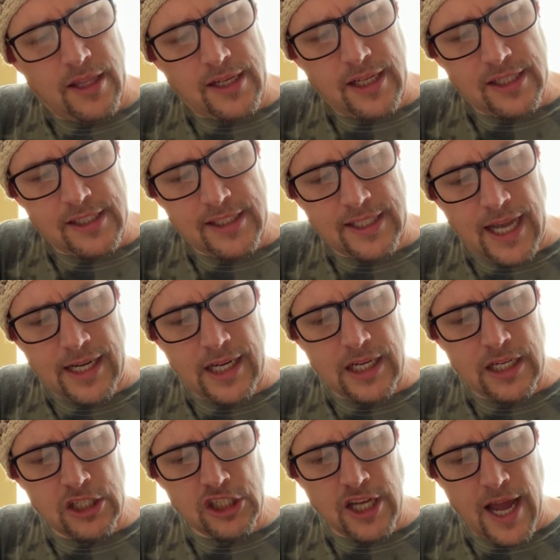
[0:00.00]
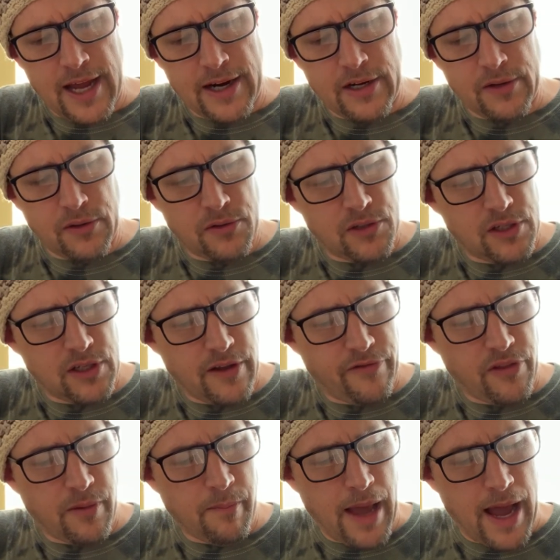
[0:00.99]
descending shadows
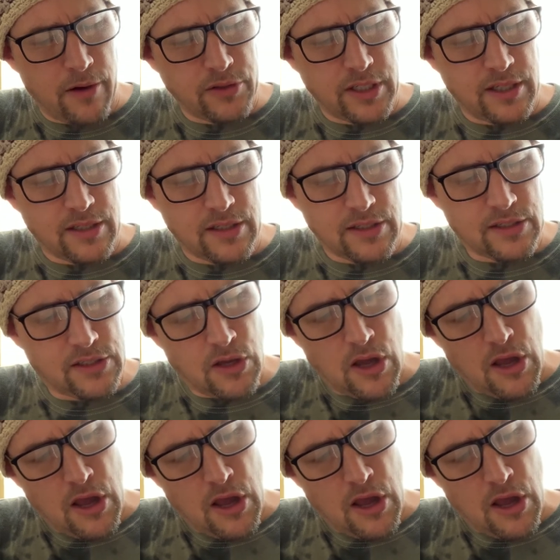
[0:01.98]
of the mountains